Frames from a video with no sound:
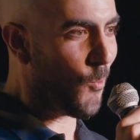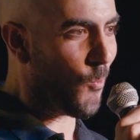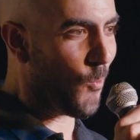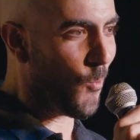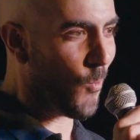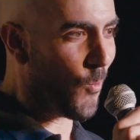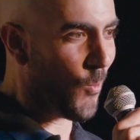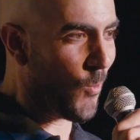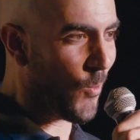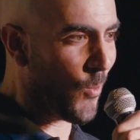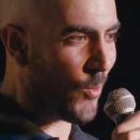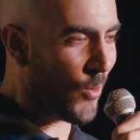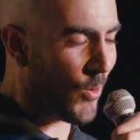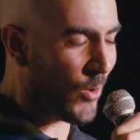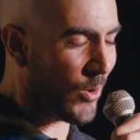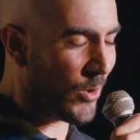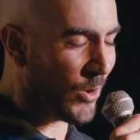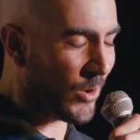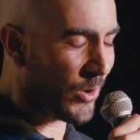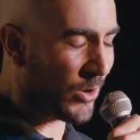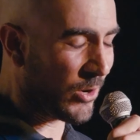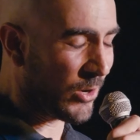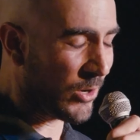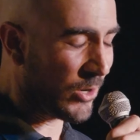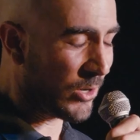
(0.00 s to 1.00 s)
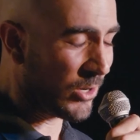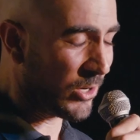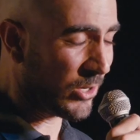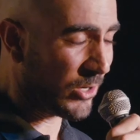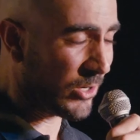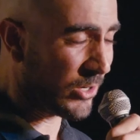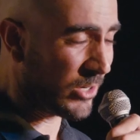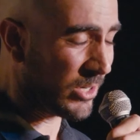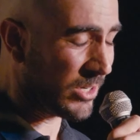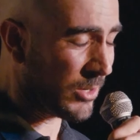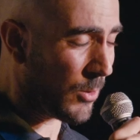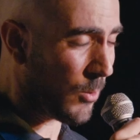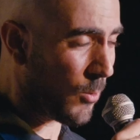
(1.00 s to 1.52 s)

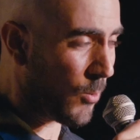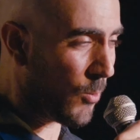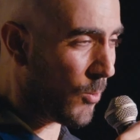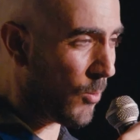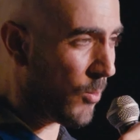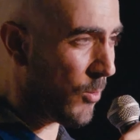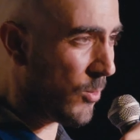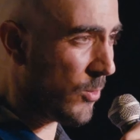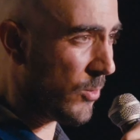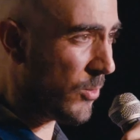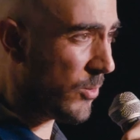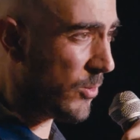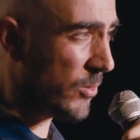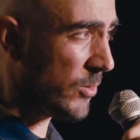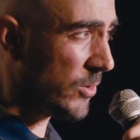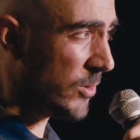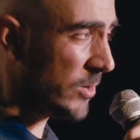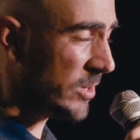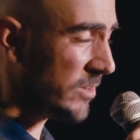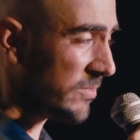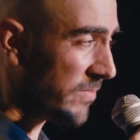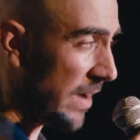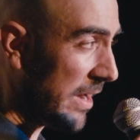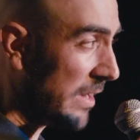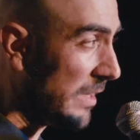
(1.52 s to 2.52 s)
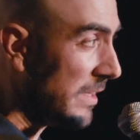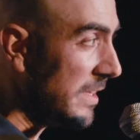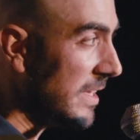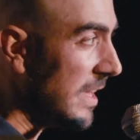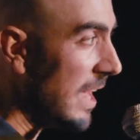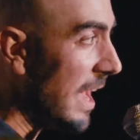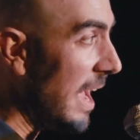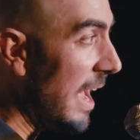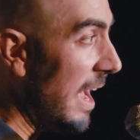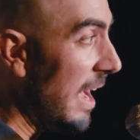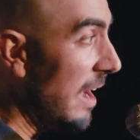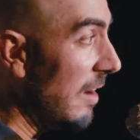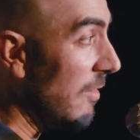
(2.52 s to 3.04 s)
we would finally
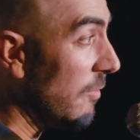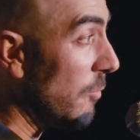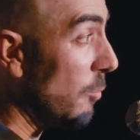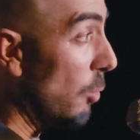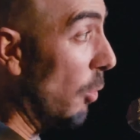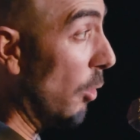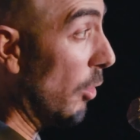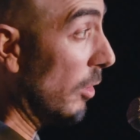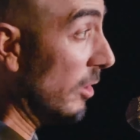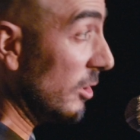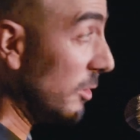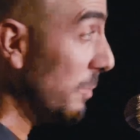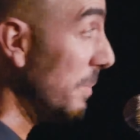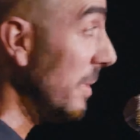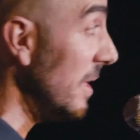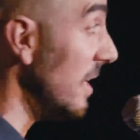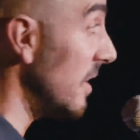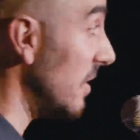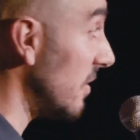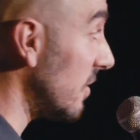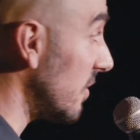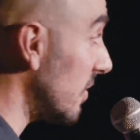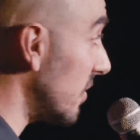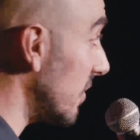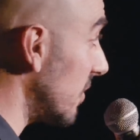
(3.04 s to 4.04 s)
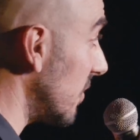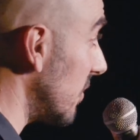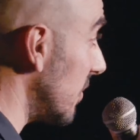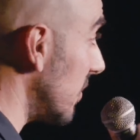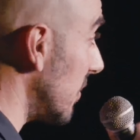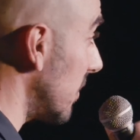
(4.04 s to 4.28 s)
have world peace.